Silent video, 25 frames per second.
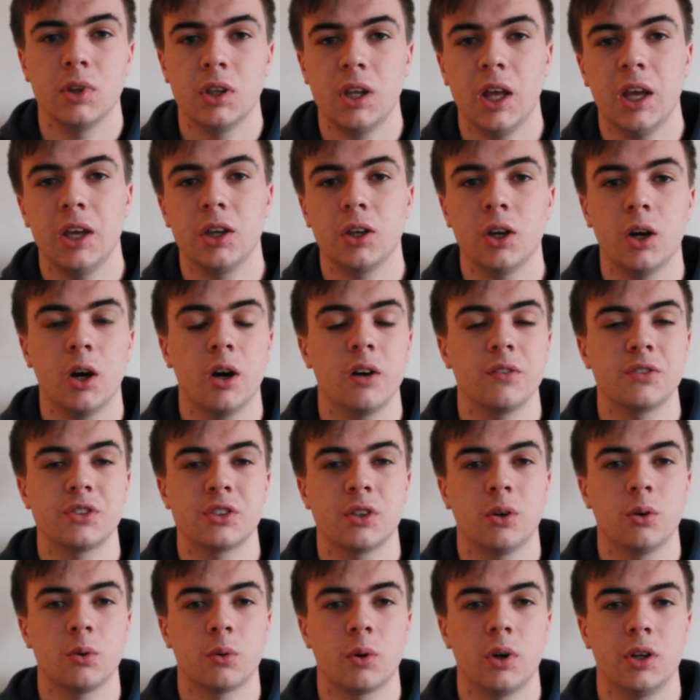there you go, I've
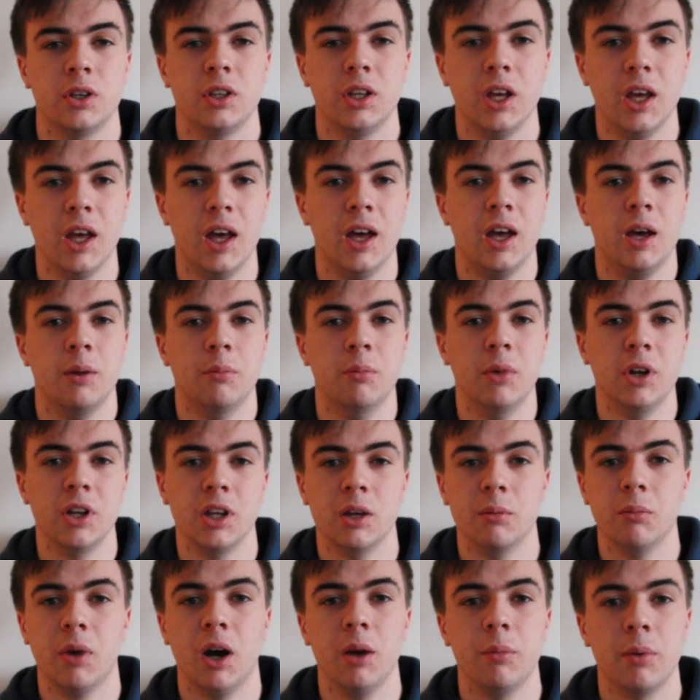sold one, yeah,
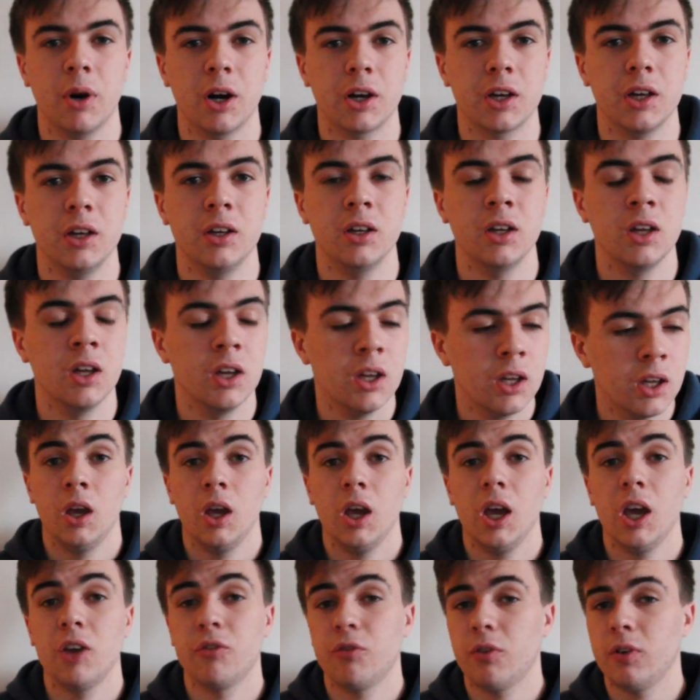money in my pocket.
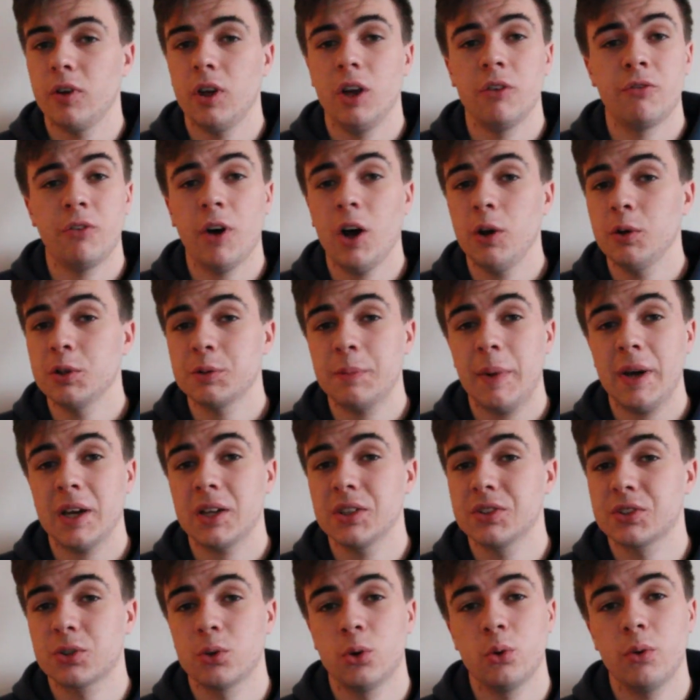If I was
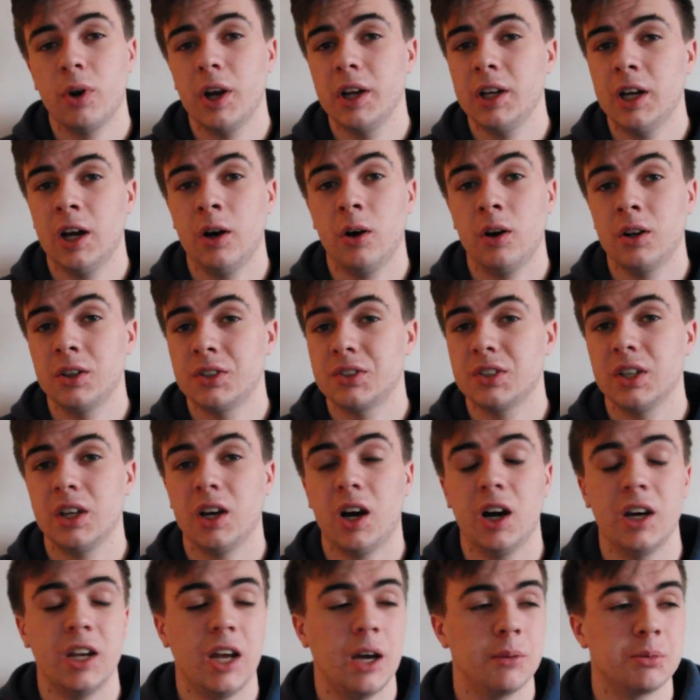back in school right now, honestly,
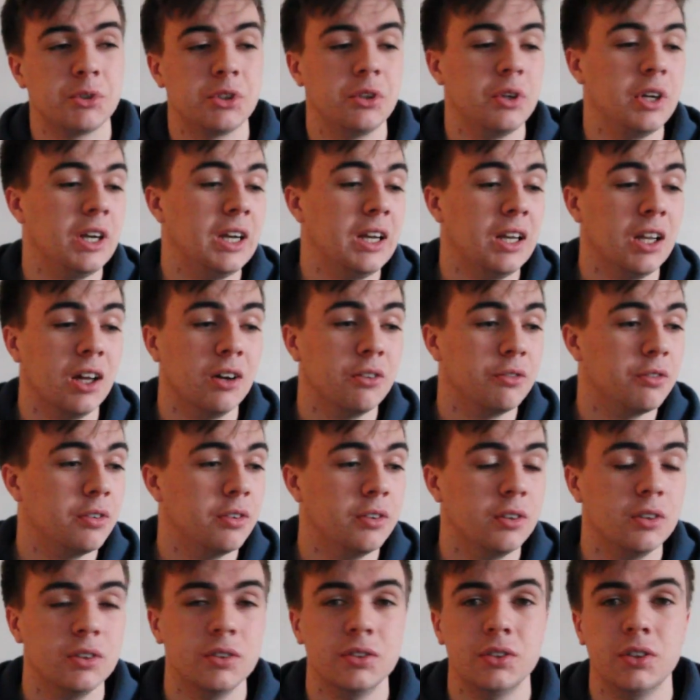I'd absolutely love
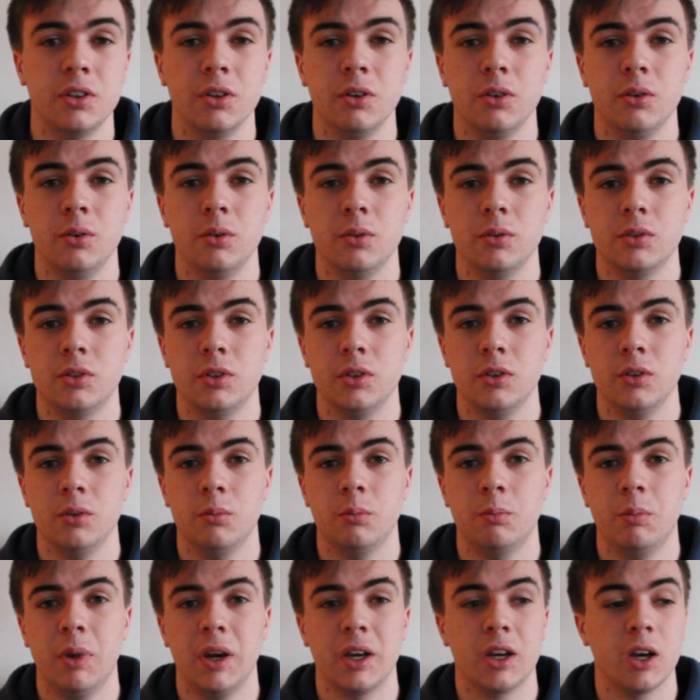to
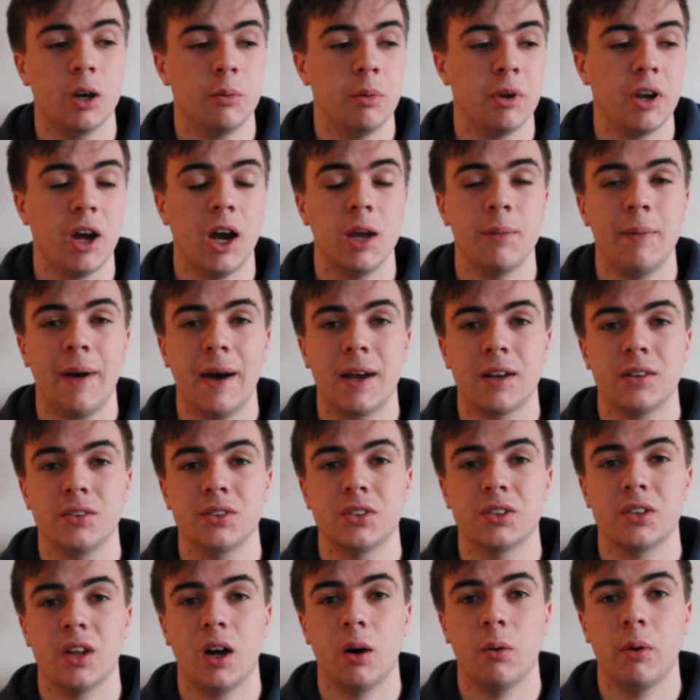pick up an iPad
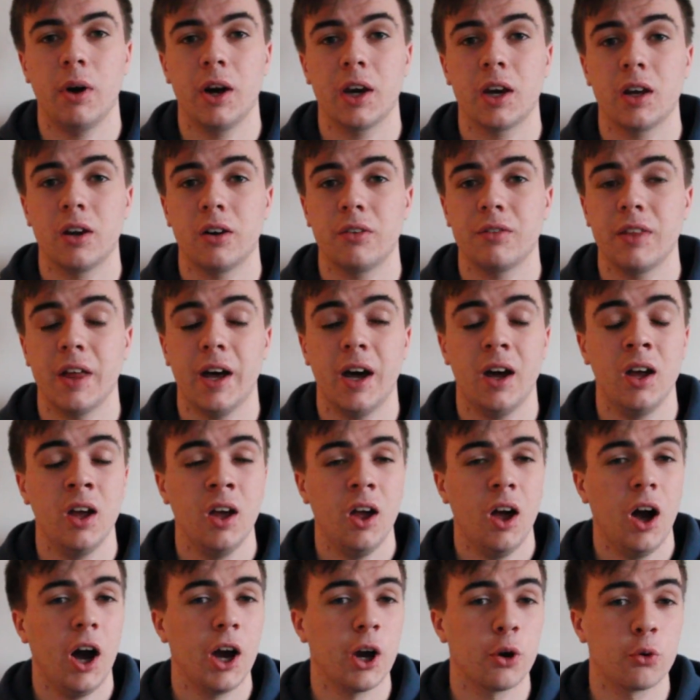and start working off that.
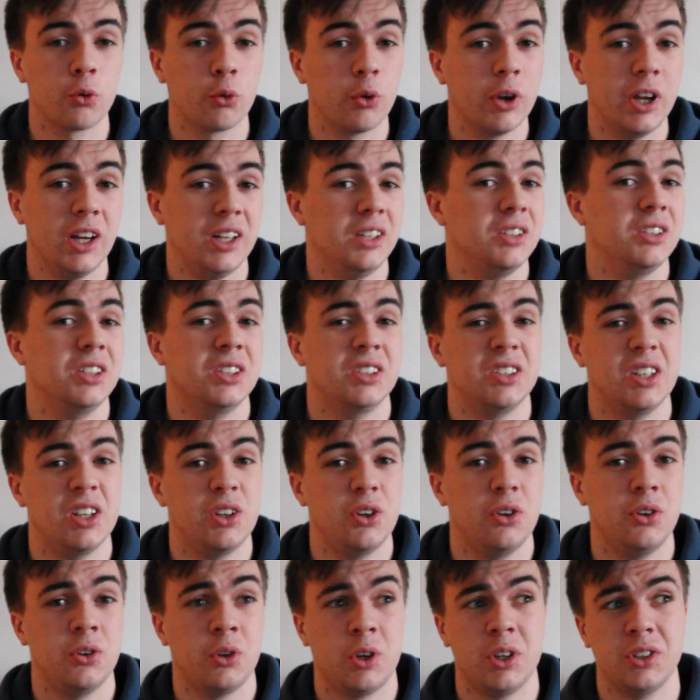I got really
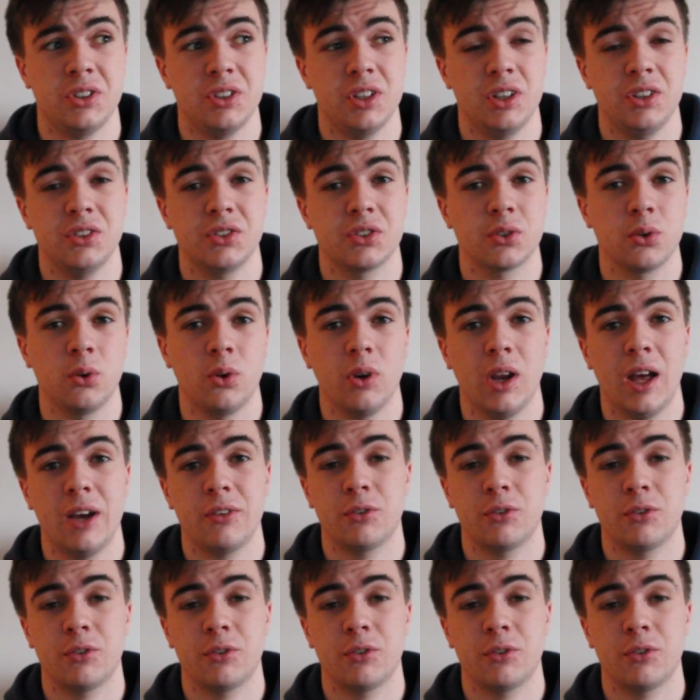disinterested in school